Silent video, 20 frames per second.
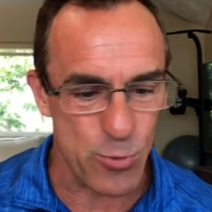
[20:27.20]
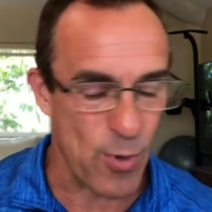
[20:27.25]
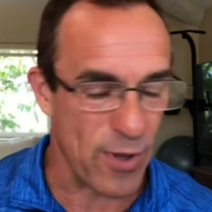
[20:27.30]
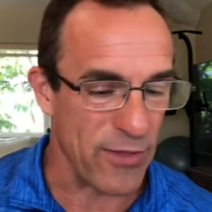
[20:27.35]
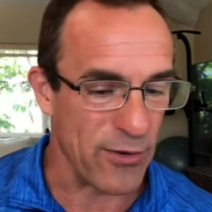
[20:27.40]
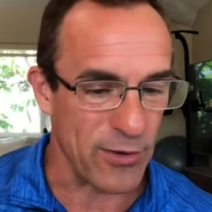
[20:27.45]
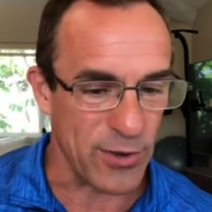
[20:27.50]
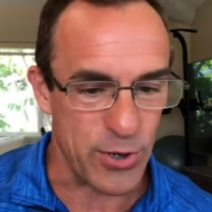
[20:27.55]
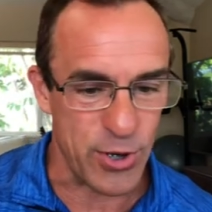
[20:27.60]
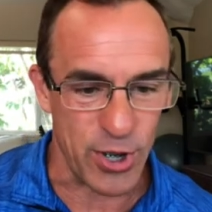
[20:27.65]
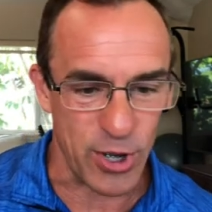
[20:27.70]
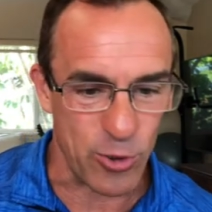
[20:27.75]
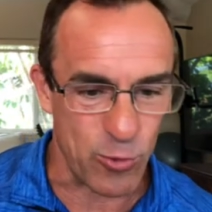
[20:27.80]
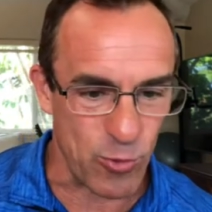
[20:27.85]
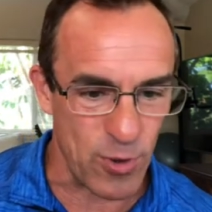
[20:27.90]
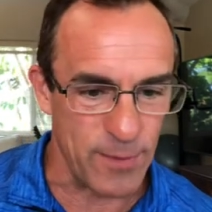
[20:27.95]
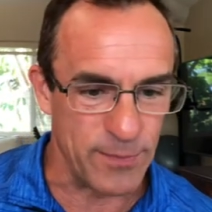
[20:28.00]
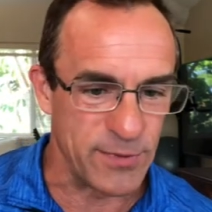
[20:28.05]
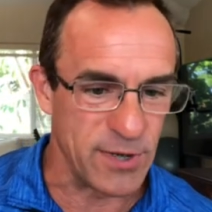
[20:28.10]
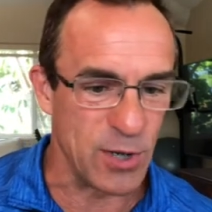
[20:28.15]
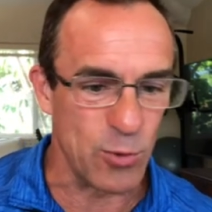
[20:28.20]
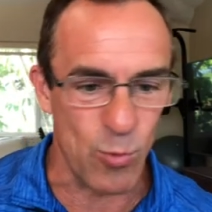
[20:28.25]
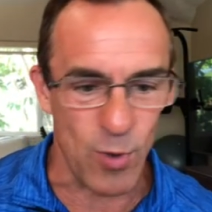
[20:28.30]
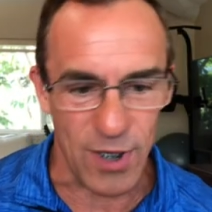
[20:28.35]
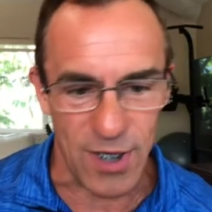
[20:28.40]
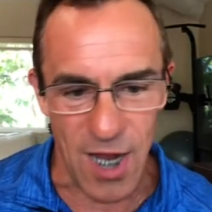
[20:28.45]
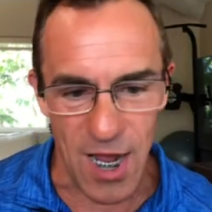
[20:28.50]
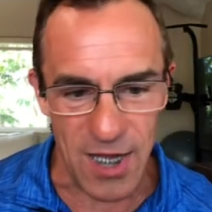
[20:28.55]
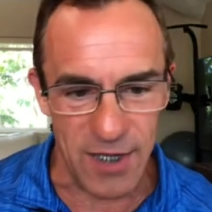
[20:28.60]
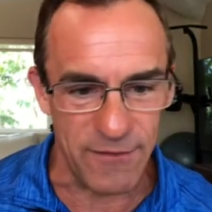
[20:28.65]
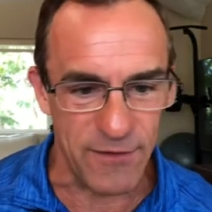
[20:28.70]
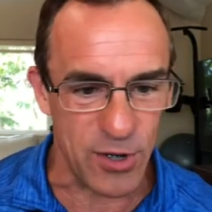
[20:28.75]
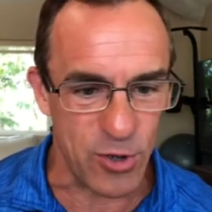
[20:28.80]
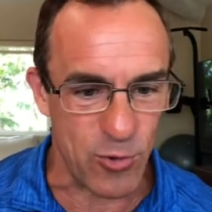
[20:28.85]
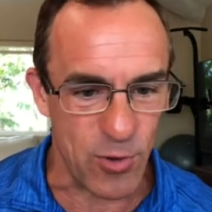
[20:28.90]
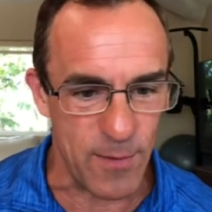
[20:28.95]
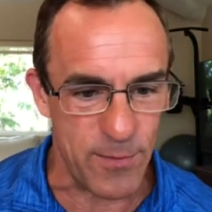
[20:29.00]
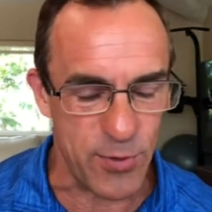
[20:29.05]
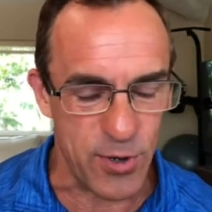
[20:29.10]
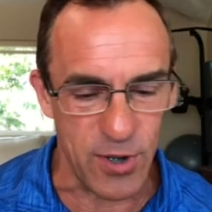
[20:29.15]
whether it's encrypted, what kind of
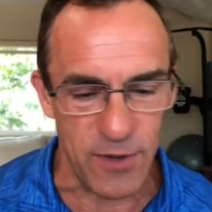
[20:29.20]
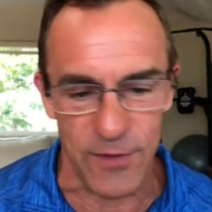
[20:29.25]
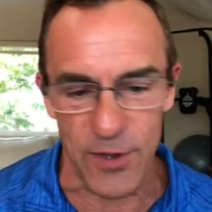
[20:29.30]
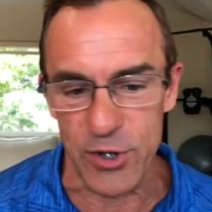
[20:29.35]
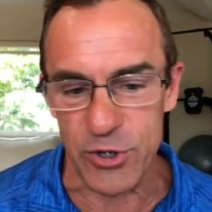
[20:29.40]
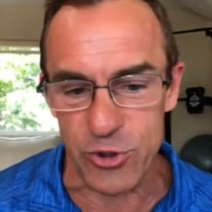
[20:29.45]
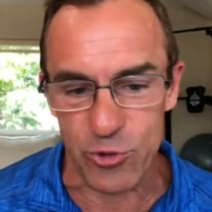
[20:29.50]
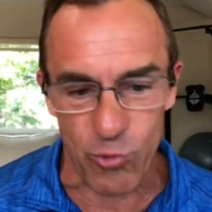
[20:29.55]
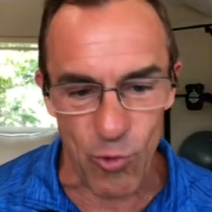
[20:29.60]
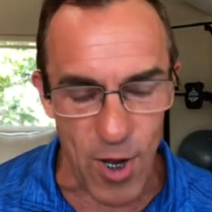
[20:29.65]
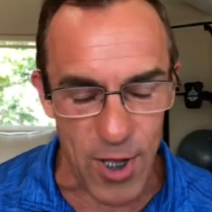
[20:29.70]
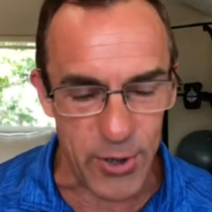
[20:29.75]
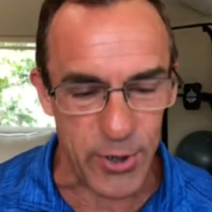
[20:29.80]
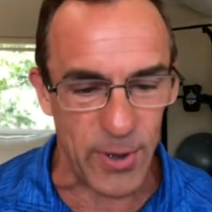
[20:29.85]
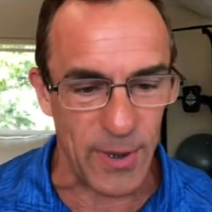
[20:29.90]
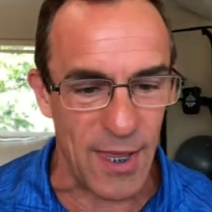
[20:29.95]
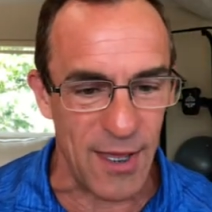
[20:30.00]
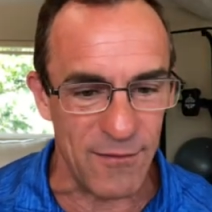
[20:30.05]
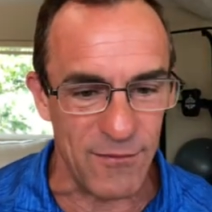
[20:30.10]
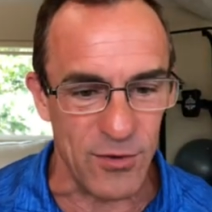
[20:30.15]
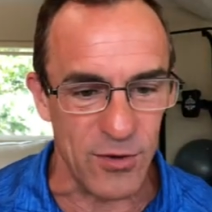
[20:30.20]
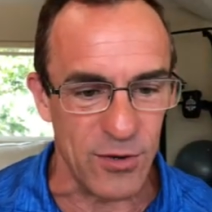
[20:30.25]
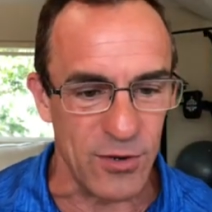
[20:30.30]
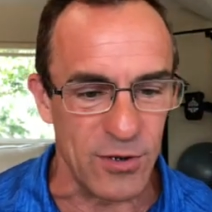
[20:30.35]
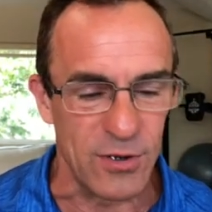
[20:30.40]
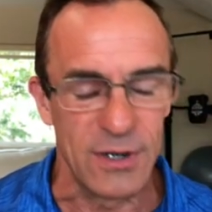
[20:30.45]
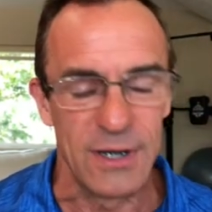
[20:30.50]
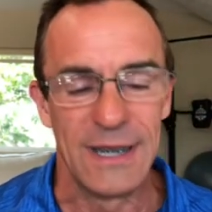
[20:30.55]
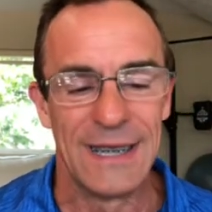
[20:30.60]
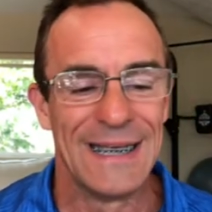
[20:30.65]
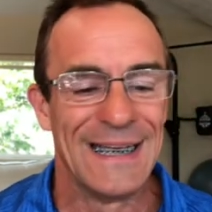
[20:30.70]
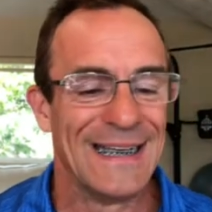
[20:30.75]
encryption, the trust level.